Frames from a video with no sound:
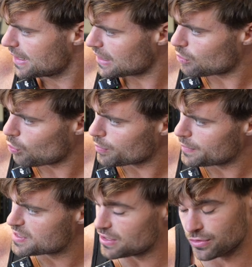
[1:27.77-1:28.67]
got the
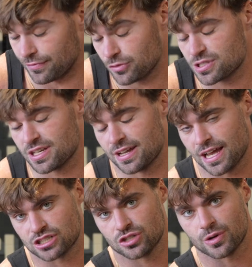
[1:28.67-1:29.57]
warm-ups, or the first set
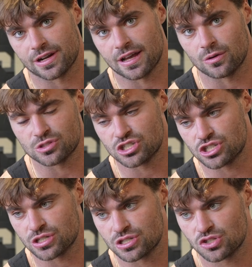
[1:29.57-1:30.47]
actually right now, which
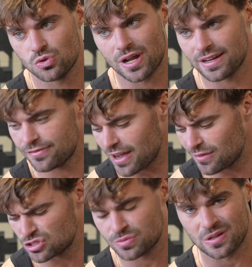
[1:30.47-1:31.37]
is just
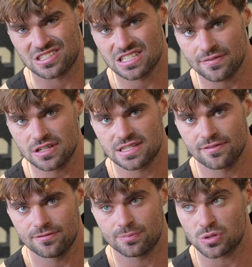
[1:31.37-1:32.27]
295, which is about
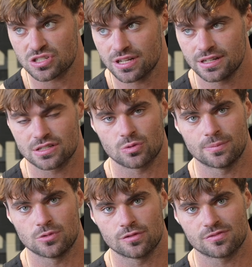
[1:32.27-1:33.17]
77% is what
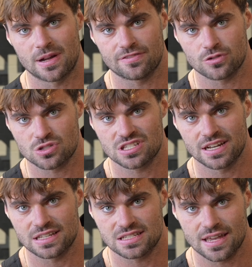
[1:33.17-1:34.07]
I'm doing for my first
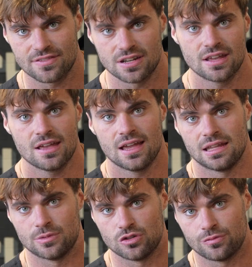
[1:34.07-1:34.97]
set of 7, and
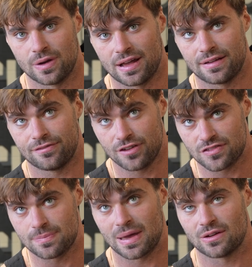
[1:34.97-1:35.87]
I'm gonna do
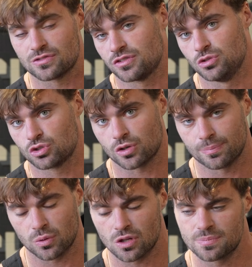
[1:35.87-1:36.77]
50 pounds for neutral
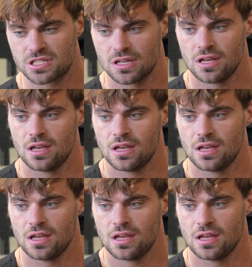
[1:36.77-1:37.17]
grip pull-ups.